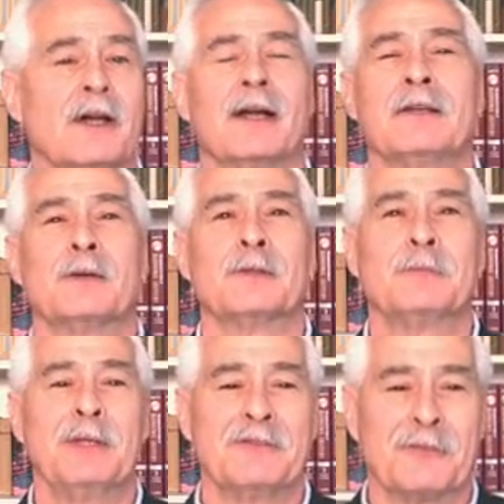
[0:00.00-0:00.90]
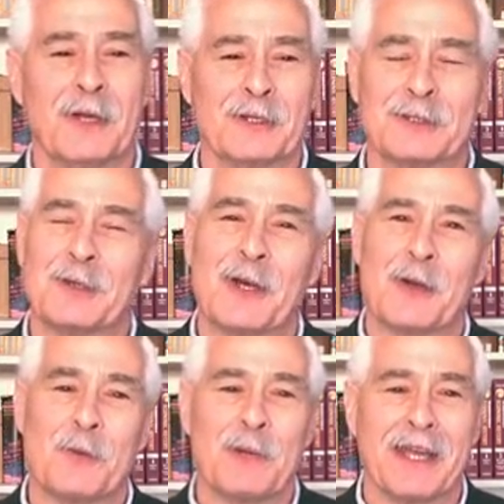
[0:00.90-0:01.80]
I don't speak French, so I
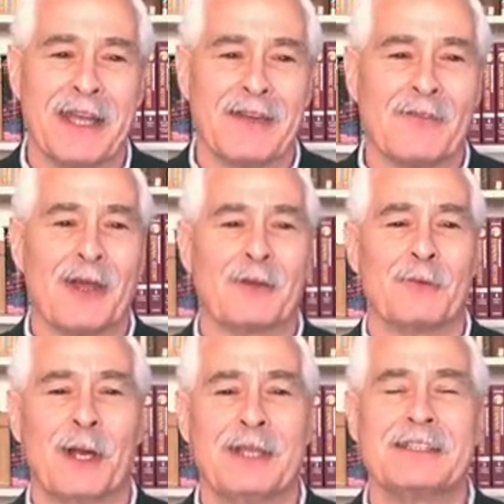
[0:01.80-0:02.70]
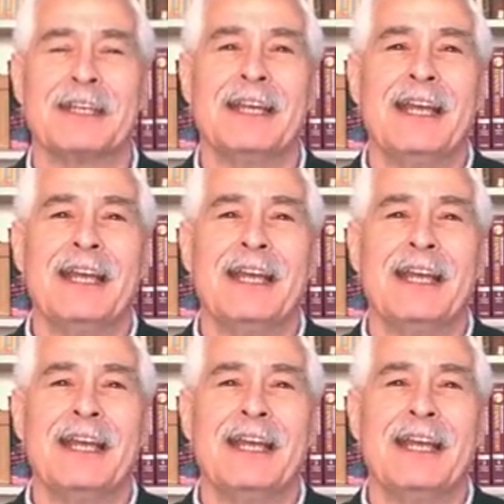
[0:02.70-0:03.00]
hope I have that right.